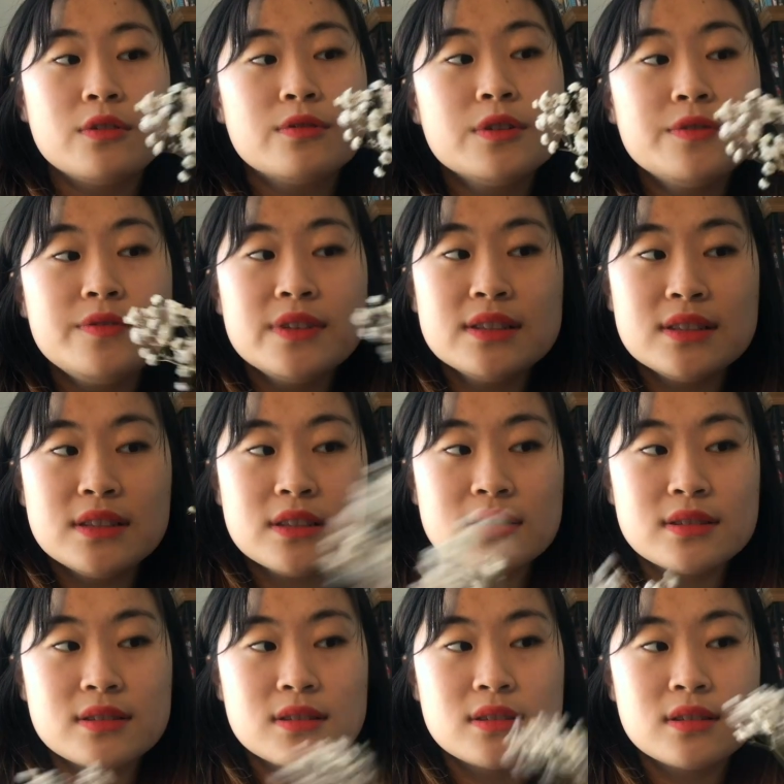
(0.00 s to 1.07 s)
For
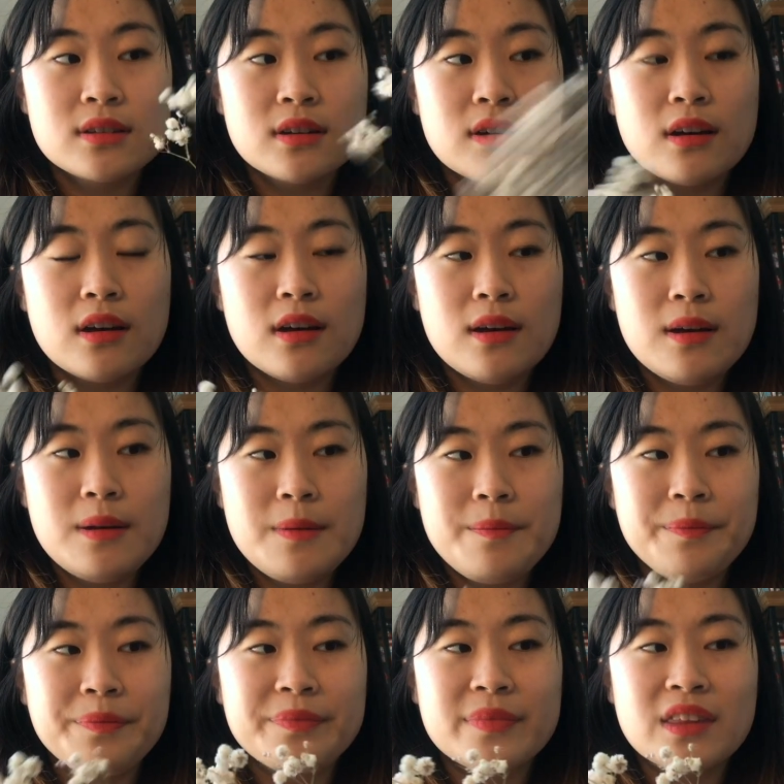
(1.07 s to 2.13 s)
physics,
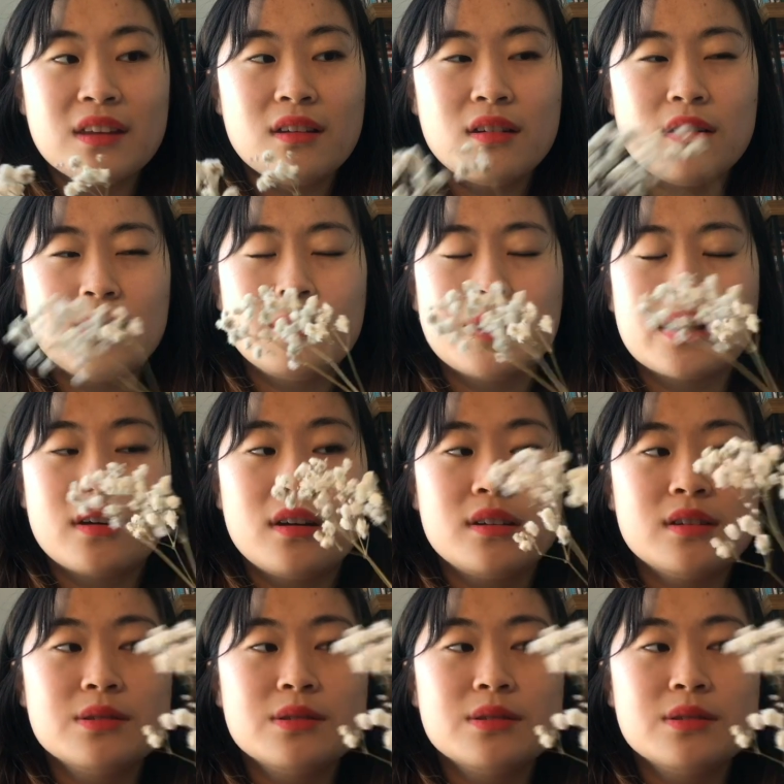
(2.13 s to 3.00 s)
oh my god,